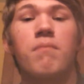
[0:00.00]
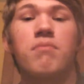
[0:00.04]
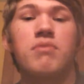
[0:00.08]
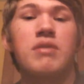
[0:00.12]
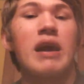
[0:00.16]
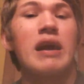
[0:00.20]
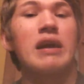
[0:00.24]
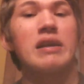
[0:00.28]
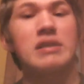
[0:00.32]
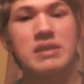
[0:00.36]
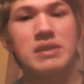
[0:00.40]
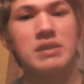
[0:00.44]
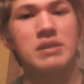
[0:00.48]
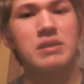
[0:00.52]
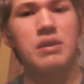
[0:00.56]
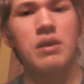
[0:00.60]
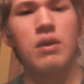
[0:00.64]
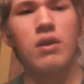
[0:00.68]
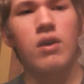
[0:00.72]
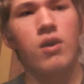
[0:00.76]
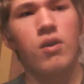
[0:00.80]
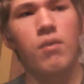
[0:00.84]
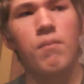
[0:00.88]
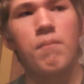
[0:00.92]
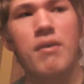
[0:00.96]
That's
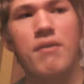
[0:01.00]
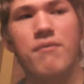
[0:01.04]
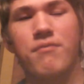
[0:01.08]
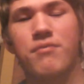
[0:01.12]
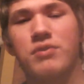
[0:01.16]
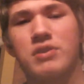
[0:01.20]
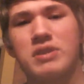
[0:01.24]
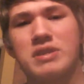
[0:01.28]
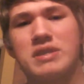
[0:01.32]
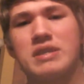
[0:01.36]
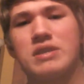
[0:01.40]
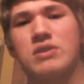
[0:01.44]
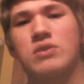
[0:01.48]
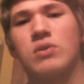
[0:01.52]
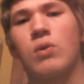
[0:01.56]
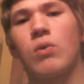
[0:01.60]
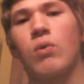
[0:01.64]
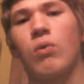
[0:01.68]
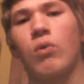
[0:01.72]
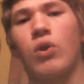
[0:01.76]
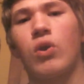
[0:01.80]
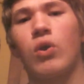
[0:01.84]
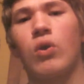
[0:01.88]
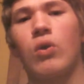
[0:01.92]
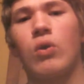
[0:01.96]
Mephiles'
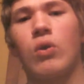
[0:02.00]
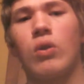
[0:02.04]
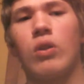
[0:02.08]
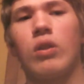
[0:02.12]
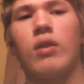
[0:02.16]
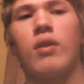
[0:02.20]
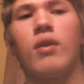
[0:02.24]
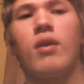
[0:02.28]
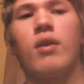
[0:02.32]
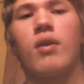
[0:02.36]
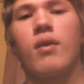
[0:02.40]
whole goal.